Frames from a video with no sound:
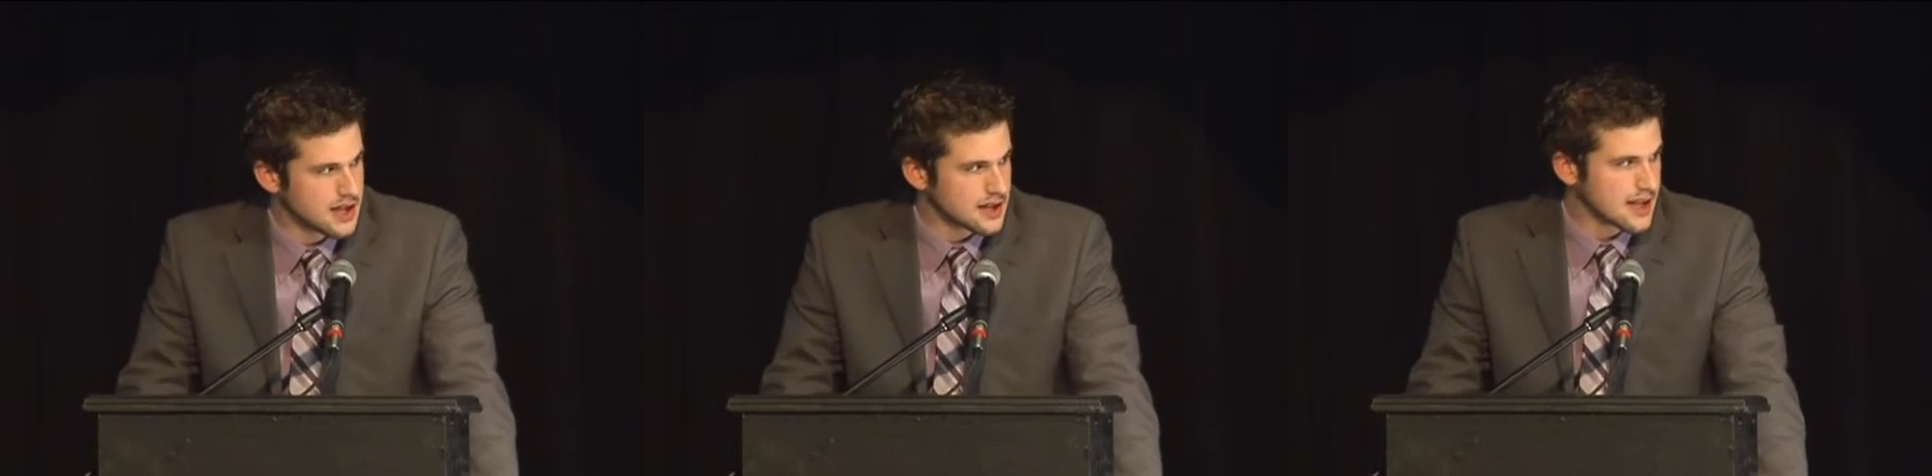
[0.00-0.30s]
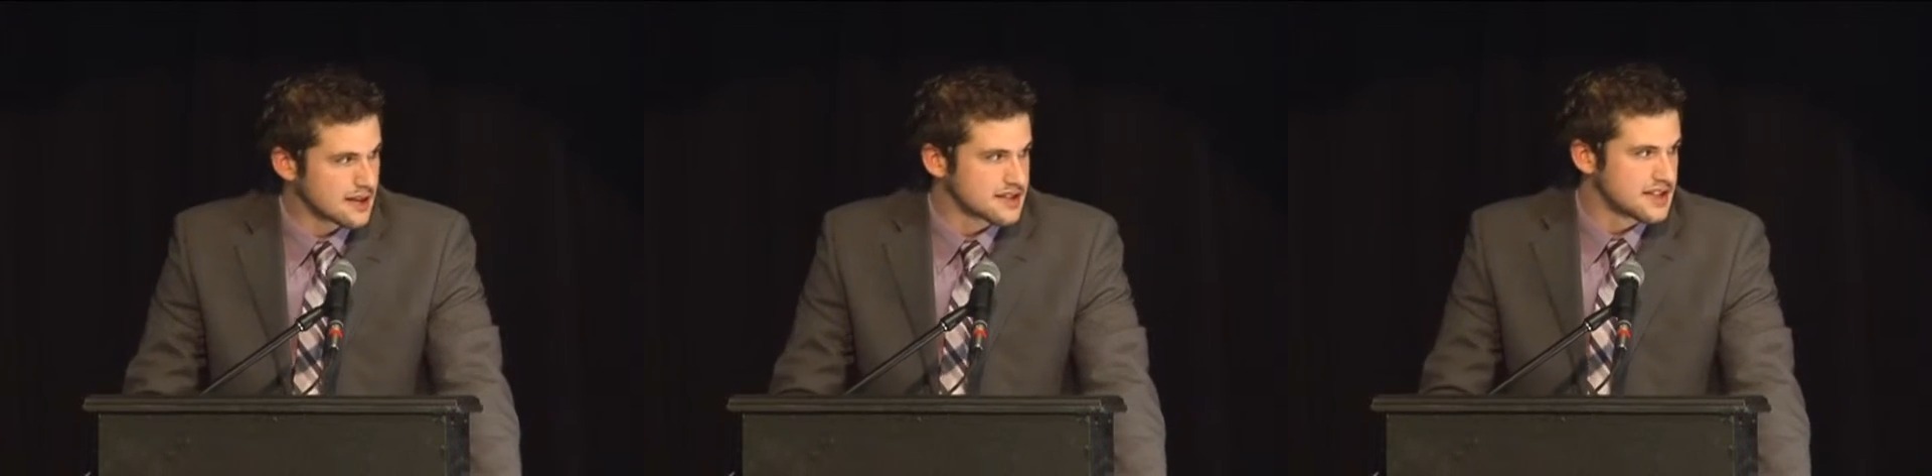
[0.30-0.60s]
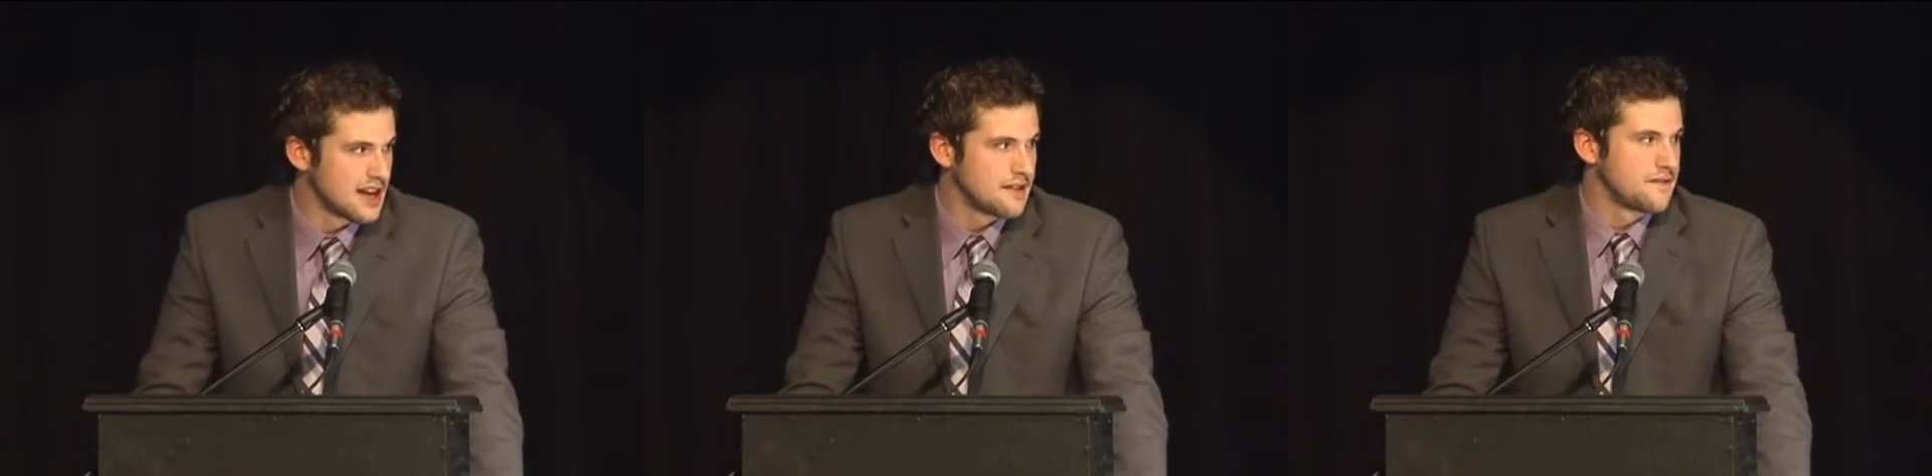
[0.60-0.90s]
I'd like to thank the
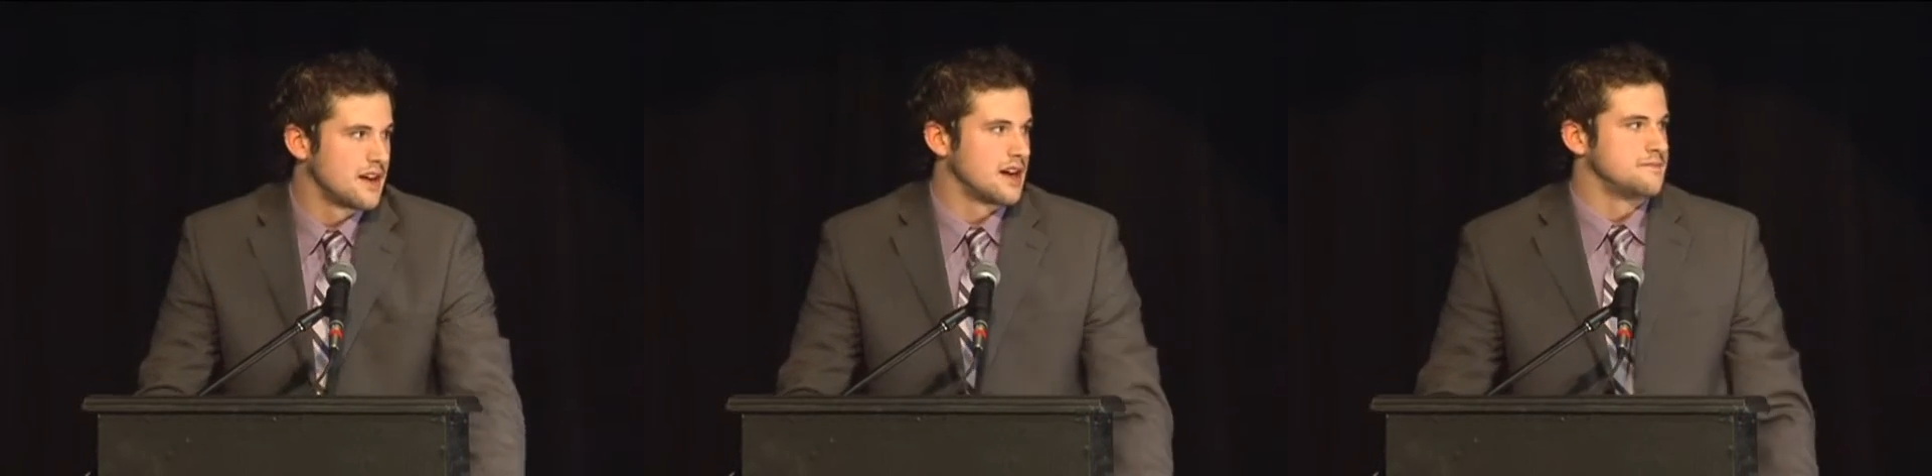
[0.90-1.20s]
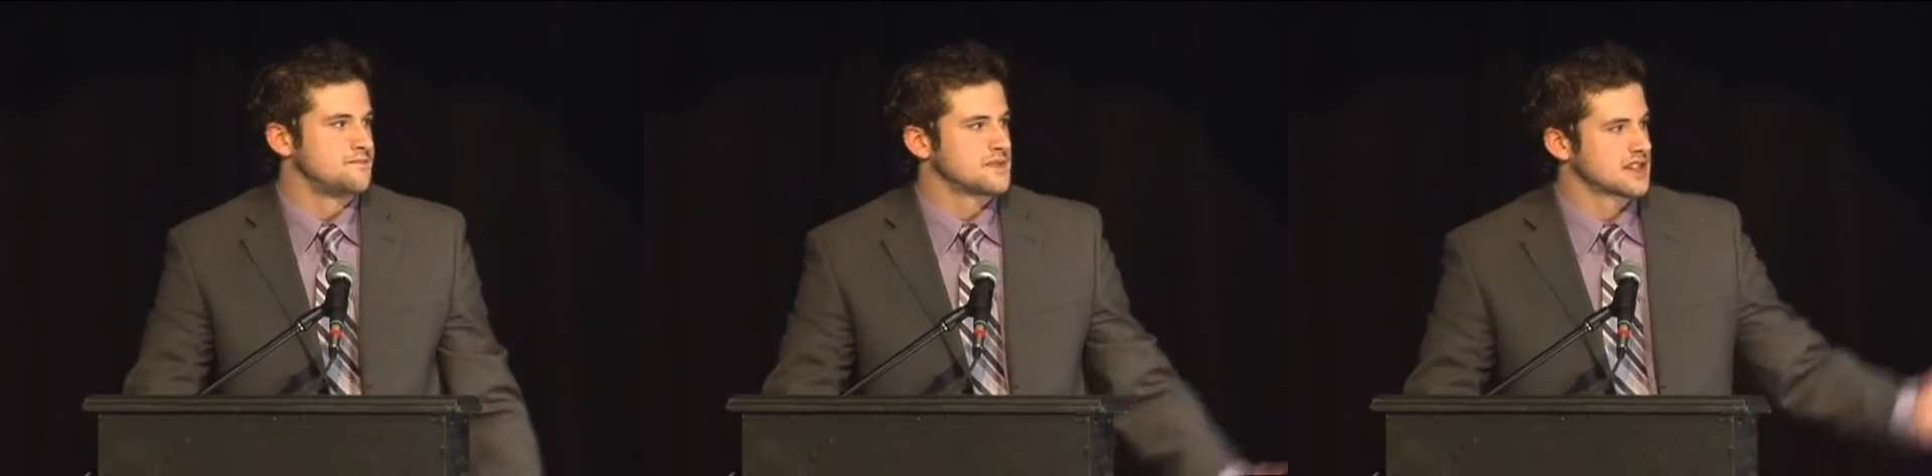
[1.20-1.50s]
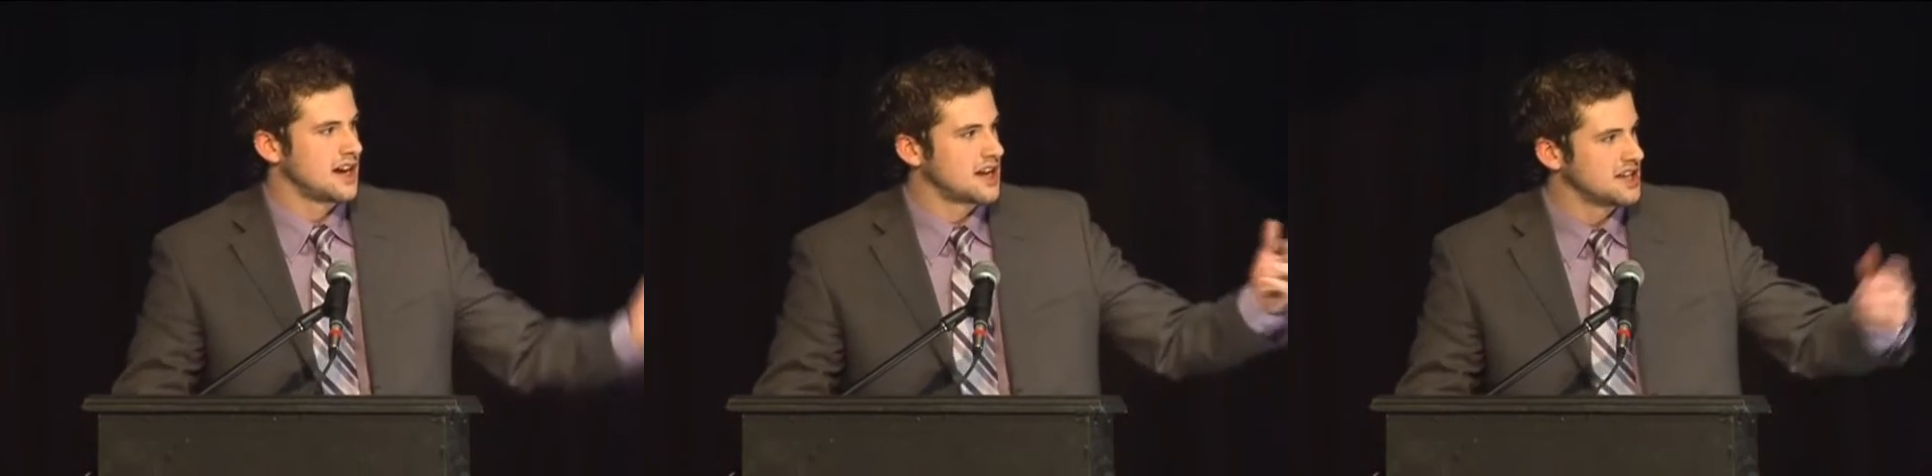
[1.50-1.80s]
staff, uh,
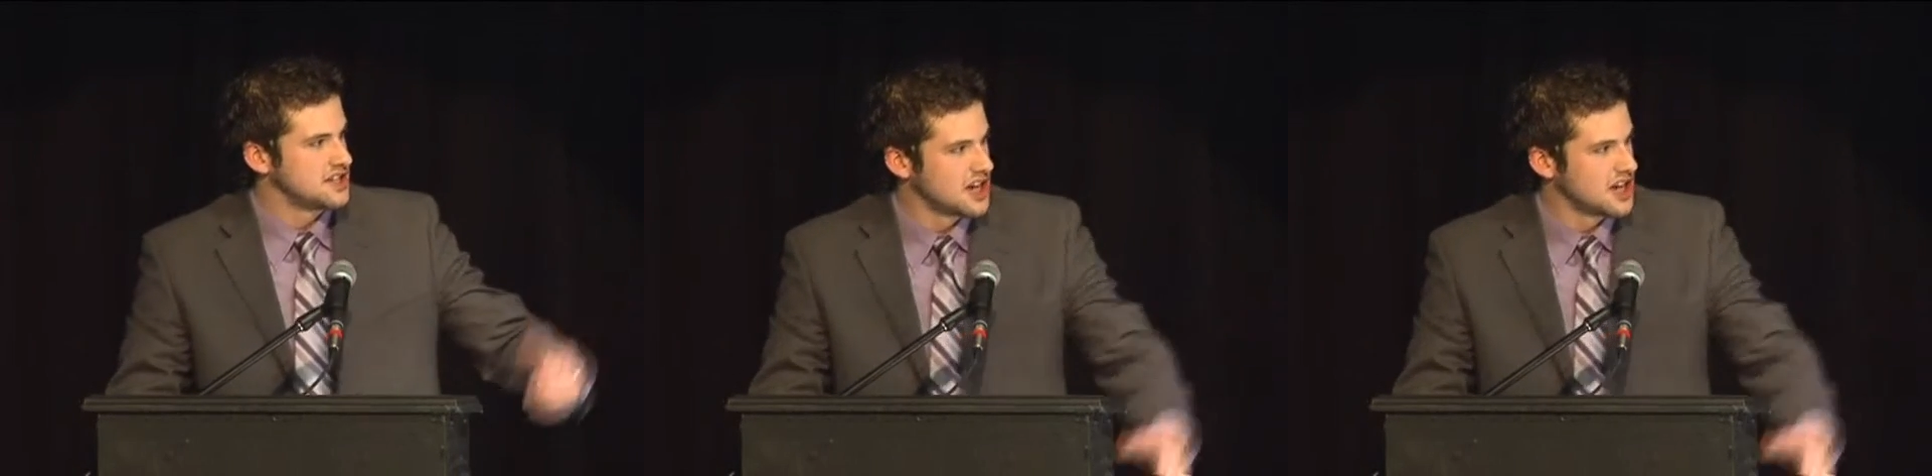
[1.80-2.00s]
Scotty,